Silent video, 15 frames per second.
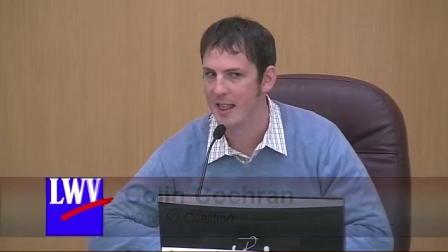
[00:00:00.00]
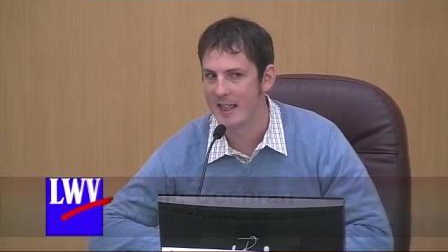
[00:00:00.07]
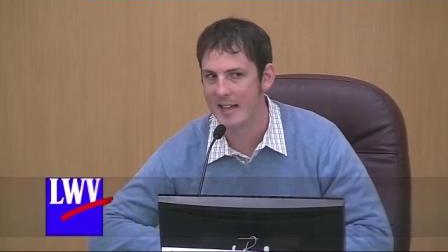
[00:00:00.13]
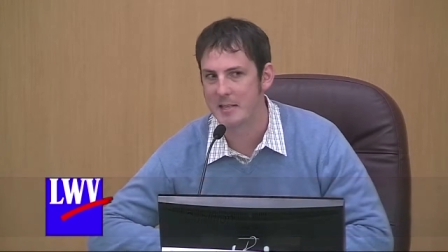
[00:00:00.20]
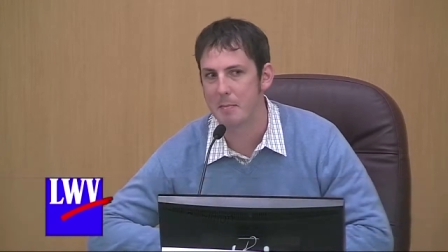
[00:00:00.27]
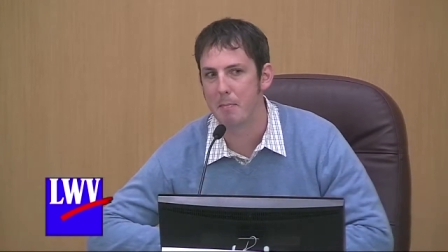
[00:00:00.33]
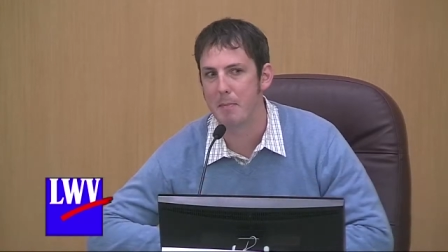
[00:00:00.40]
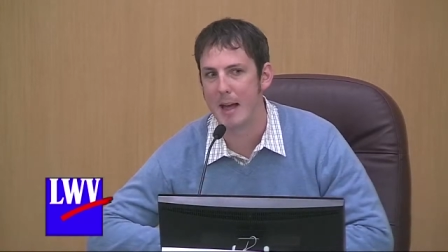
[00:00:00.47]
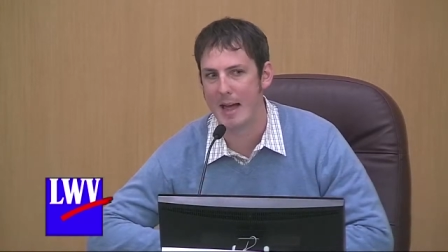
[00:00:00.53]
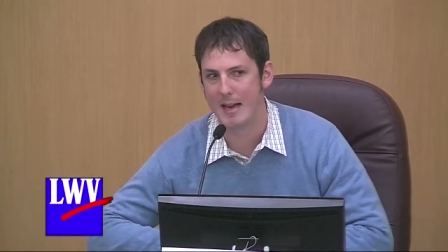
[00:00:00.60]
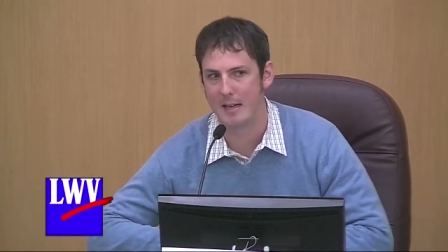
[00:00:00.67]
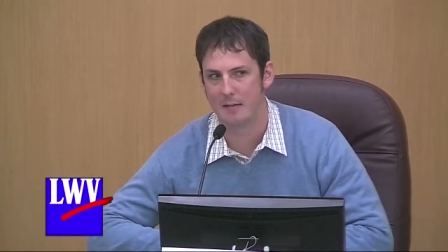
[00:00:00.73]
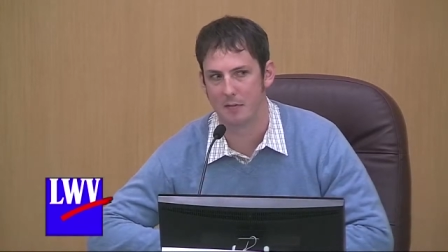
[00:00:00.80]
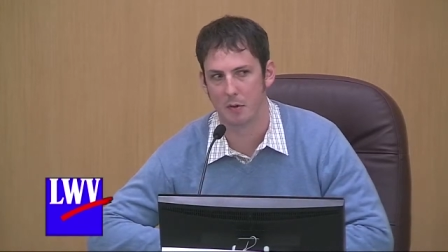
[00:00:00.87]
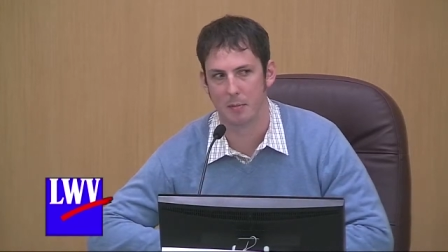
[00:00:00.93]
That's
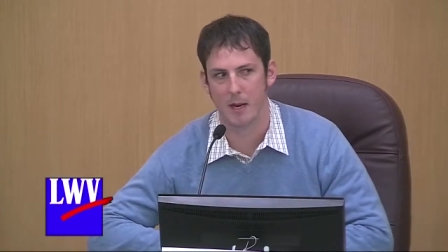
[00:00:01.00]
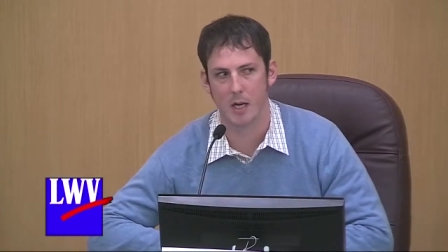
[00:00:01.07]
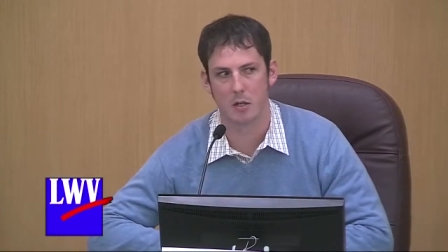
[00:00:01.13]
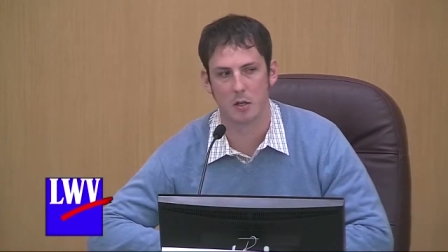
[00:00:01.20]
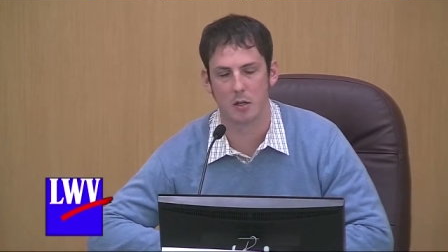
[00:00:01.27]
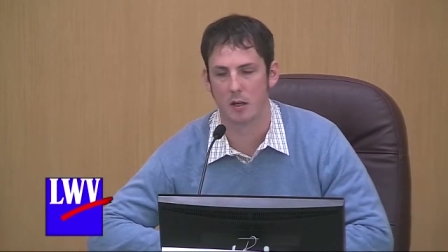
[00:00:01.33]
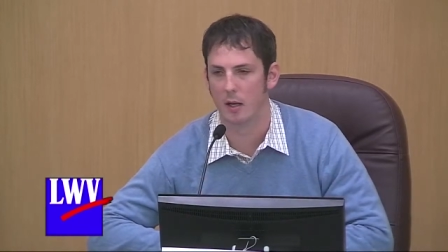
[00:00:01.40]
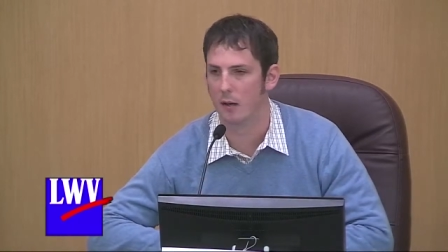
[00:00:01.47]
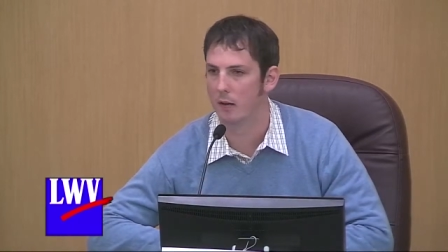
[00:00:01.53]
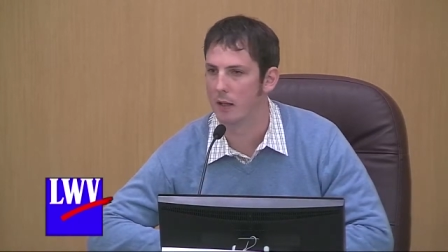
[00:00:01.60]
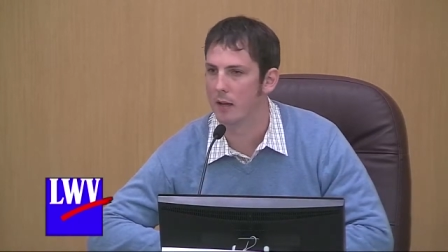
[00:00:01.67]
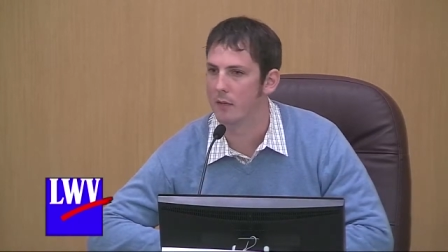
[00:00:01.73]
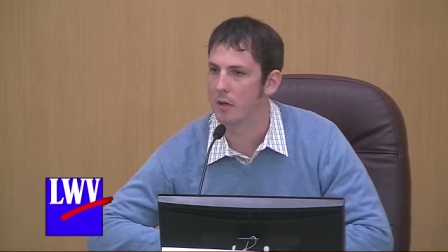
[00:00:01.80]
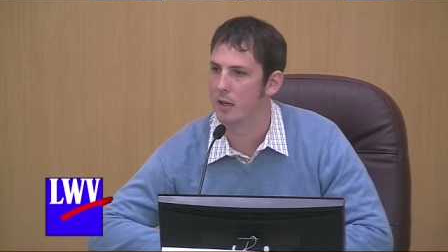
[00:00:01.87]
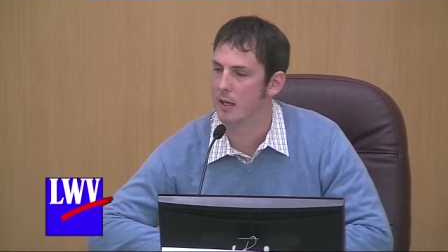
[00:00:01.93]
bad information, and I'll
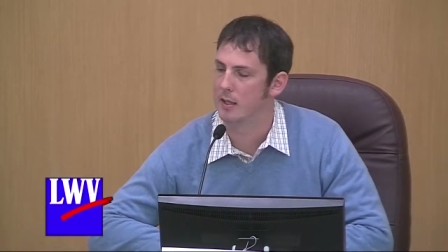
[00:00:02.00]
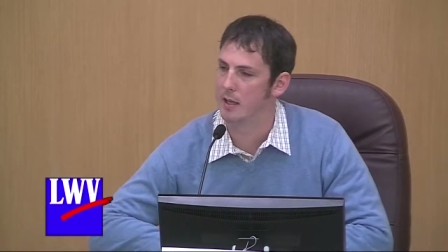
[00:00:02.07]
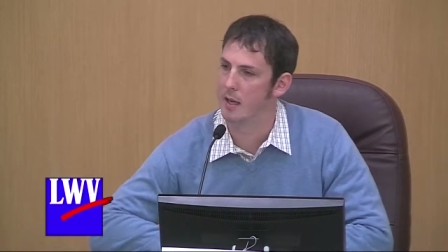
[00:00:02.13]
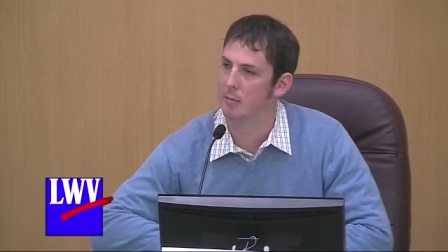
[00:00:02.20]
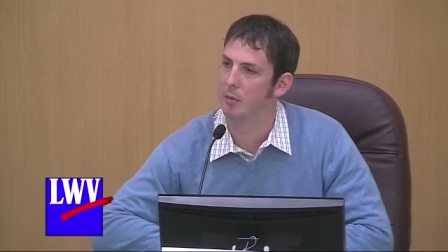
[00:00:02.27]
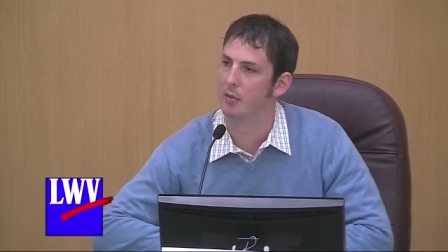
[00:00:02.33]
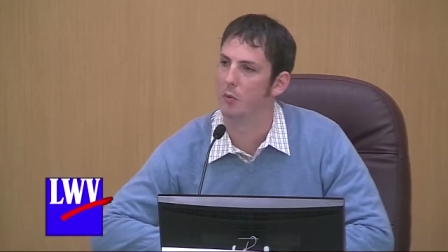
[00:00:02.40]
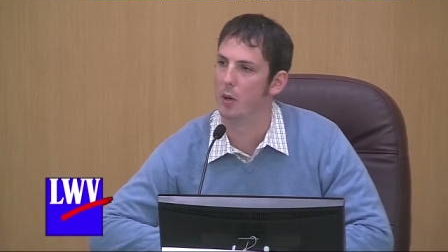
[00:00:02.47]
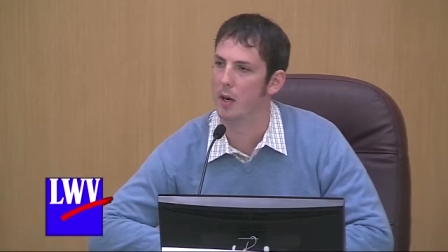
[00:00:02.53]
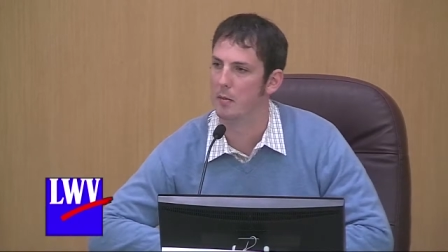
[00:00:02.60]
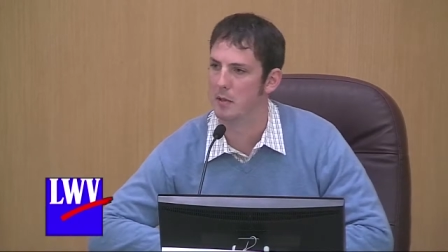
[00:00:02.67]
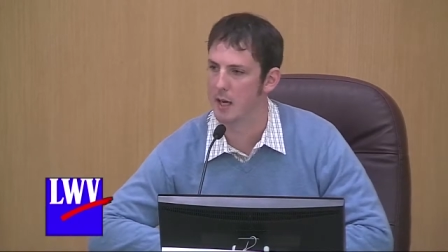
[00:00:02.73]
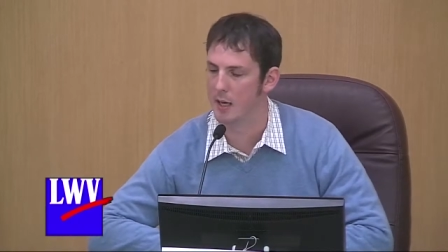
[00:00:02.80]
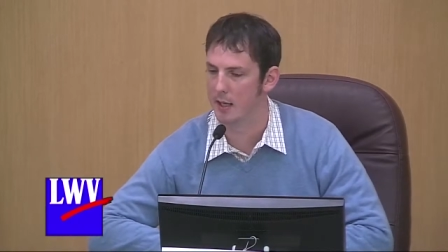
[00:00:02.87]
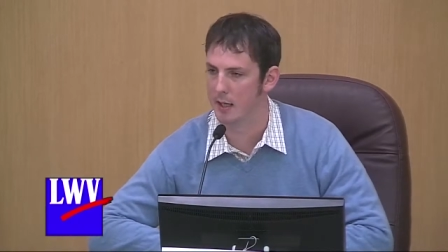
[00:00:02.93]
give you an example of what
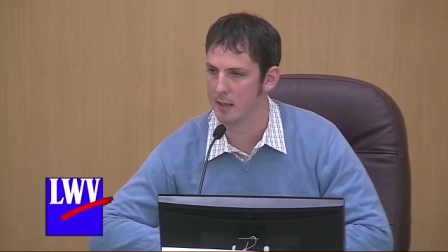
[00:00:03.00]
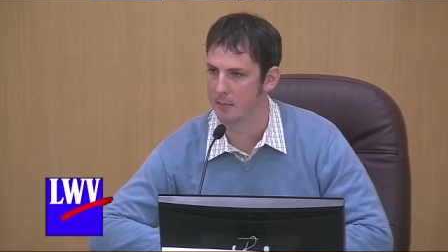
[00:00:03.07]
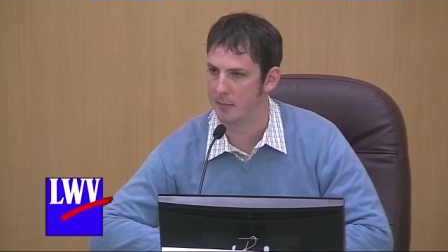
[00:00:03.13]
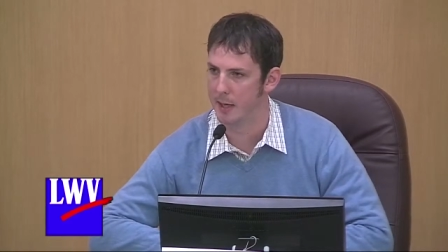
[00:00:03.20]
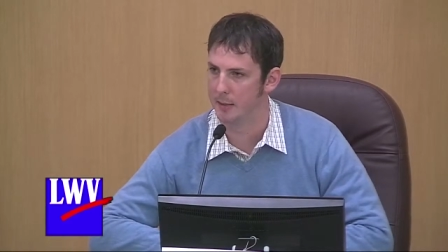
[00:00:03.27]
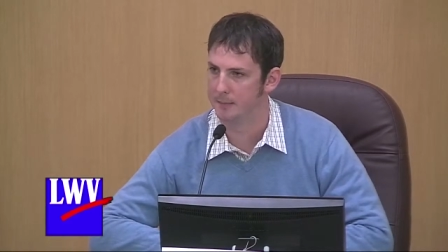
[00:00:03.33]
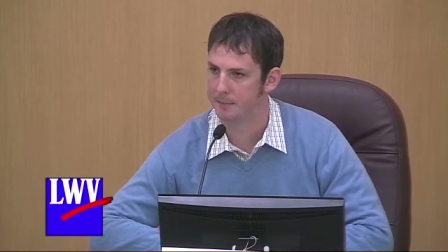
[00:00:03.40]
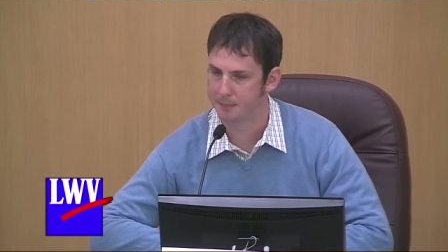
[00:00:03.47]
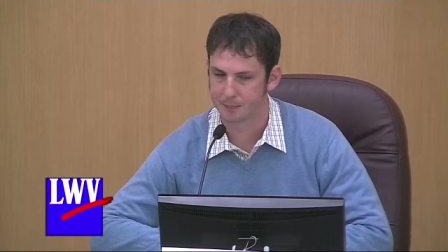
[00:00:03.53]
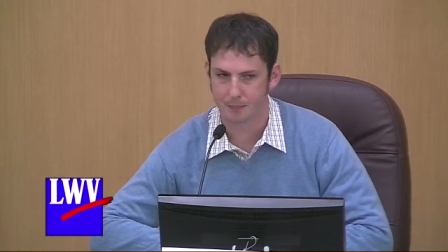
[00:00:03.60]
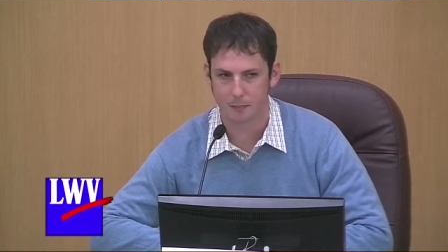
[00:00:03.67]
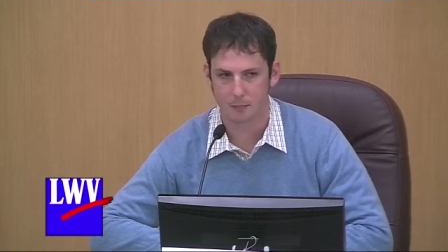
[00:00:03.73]
I'm talking about